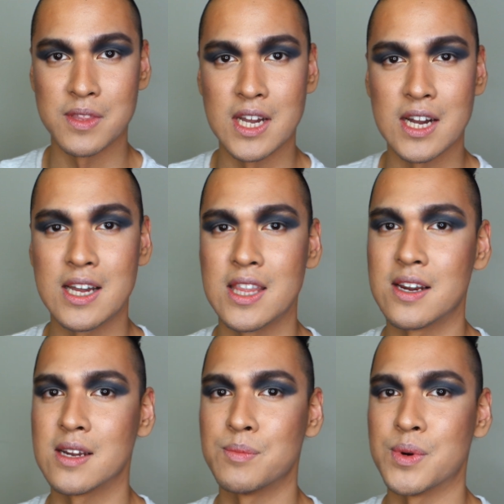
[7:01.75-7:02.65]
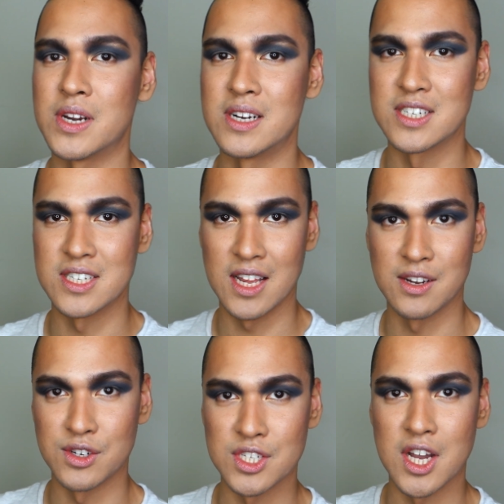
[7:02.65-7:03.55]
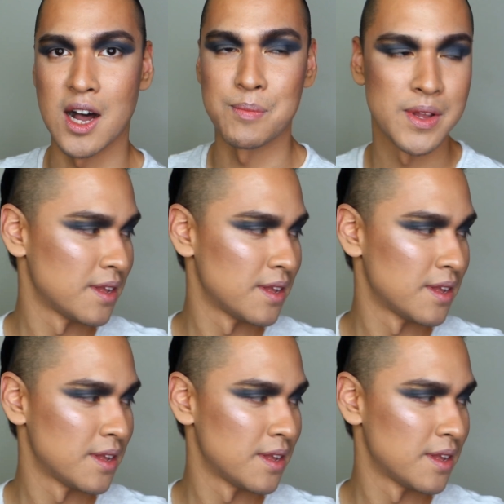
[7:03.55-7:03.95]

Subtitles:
of the eye, and then I'm gonna put Interstellar on top.